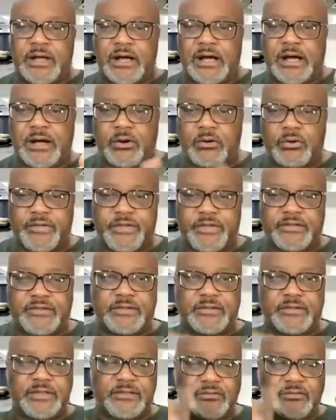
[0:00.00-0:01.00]
uh, or these,
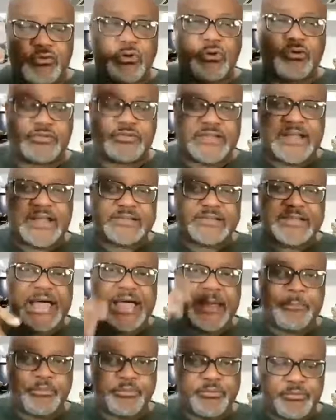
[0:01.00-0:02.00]
these growth stocks,
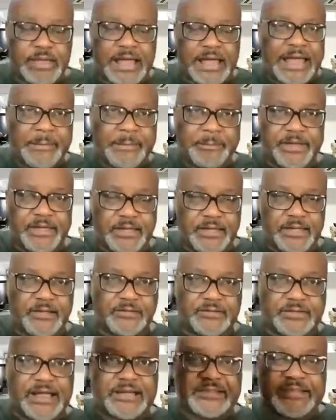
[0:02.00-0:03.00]
high, high PE
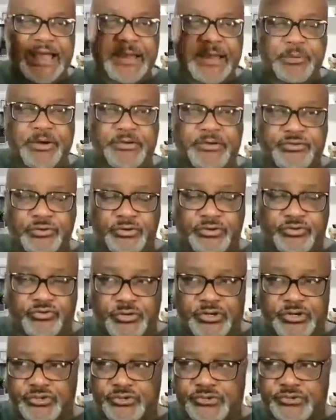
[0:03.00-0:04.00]
stocks, high price earnings
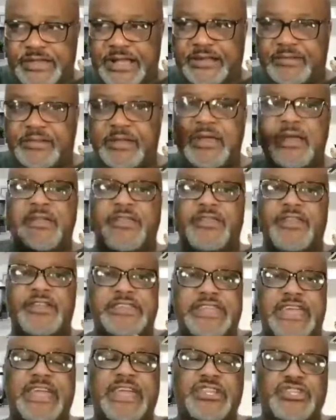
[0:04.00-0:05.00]
ratio stocks, the
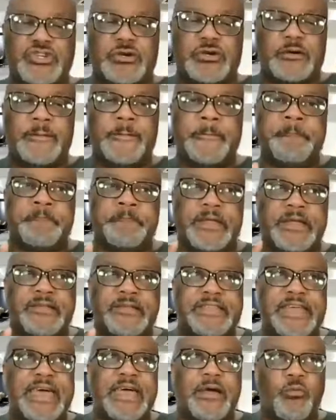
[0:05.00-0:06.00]
danger is
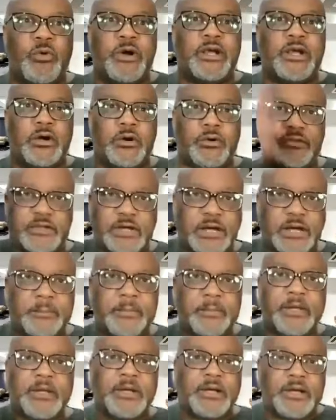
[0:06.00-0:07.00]
that what goes
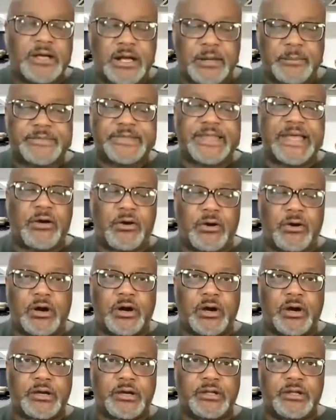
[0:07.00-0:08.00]
up comes down
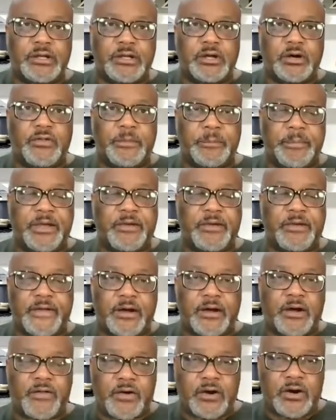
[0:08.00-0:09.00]
hard. You know, the bigger they
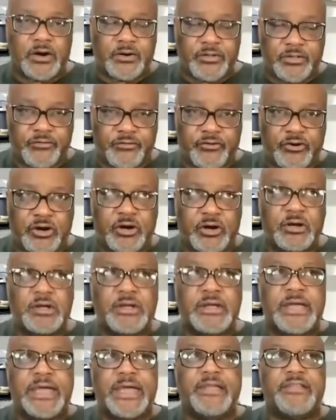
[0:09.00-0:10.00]
are, the harder they fall.
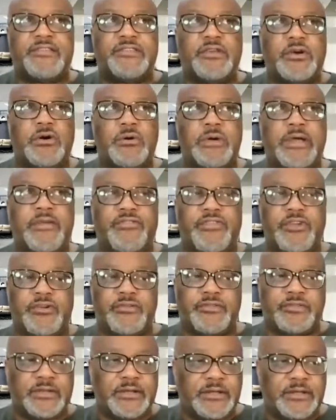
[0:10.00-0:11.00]
And so if
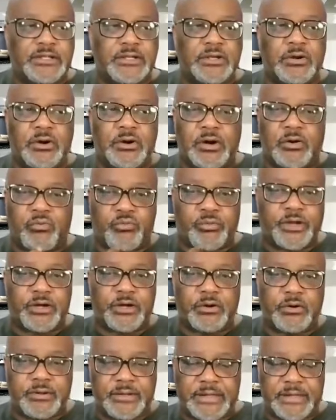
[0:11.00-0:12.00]
there's, you know, a
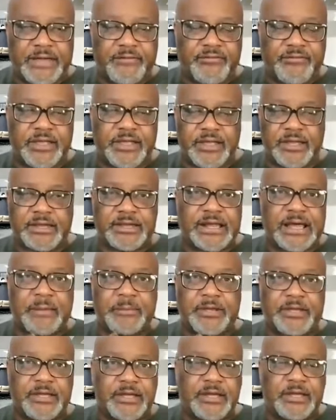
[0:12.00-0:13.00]
real heavy
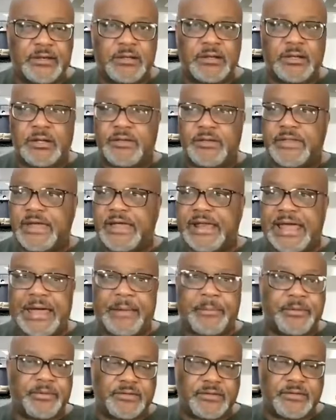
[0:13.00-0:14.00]
economic hit that
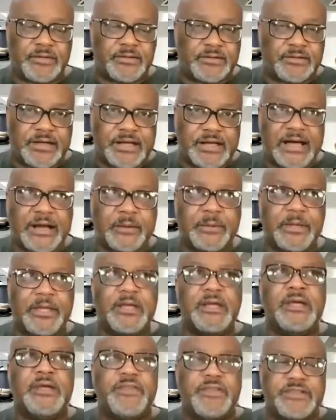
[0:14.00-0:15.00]
happens in this economy,
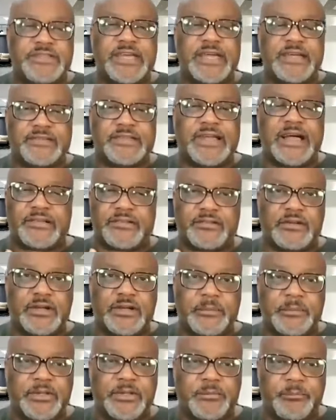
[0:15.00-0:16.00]
the tech stocks are going
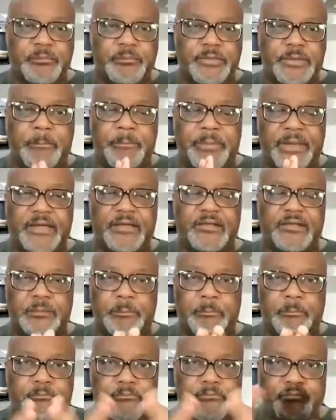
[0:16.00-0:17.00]
to be the, the biggest
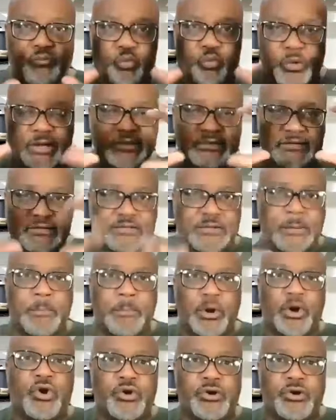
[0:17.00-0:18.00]
ones to
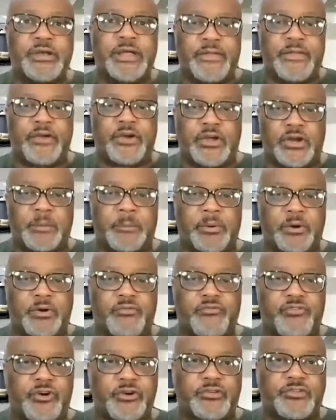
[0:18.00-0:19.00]
burn and they're going to burn
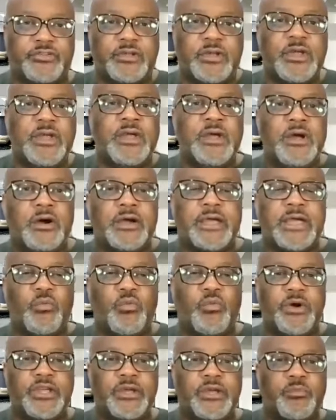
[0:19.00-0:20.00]
first. Okay,
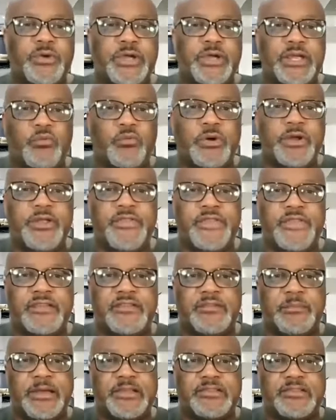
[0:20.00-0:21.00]
William Reed, what do you think
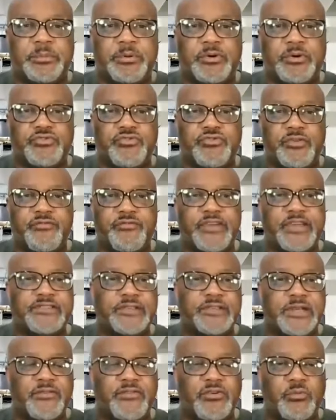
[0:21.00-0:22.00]
is the best approach for
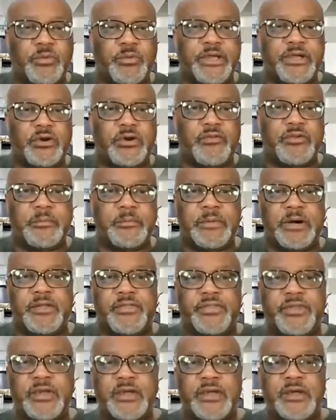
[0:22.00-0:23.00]
investing every week or every
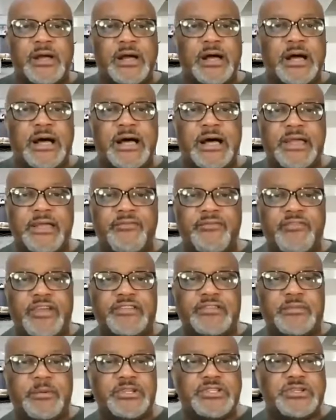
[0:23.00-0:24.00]
month? Uh,
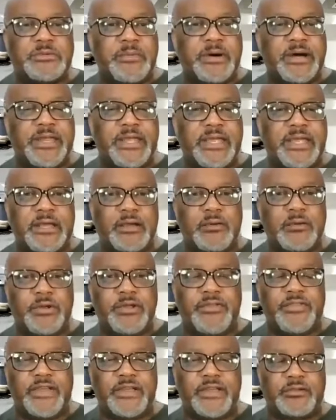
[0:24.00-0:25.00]
invest a bunch of money when
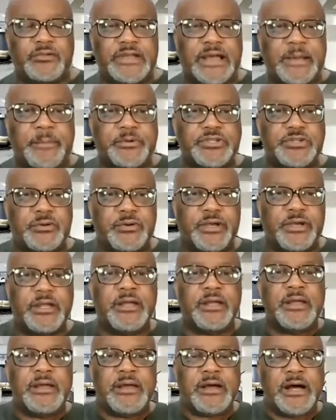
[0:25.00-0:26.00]
you think there's opportunity.
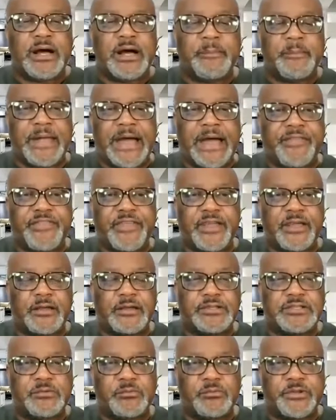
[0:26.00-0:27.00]
Um, I
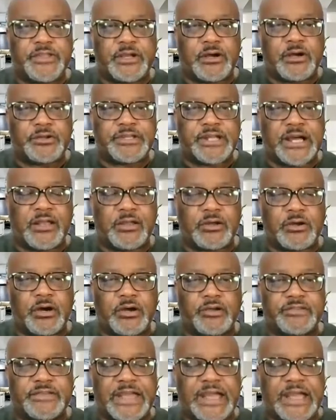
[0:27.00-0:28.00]
think what they call dollar
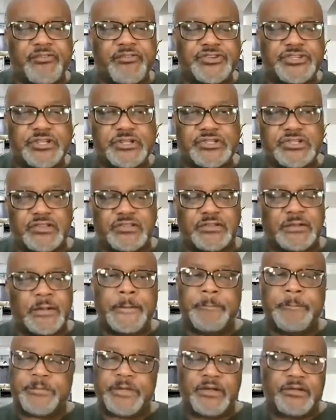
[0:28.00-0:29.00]
cost averaging, just
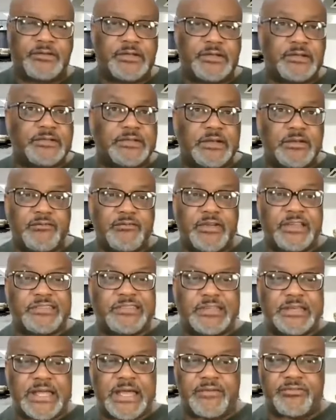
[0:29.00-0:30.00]
consistent
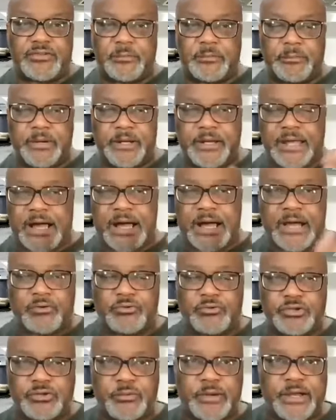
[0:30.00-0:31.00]
investing, have some money auto
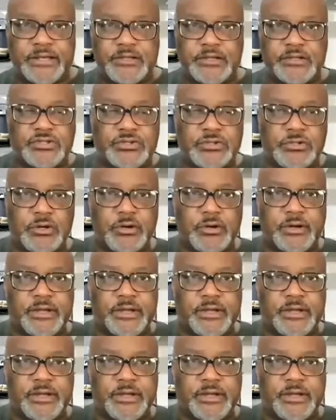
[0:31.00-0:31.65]
directed to your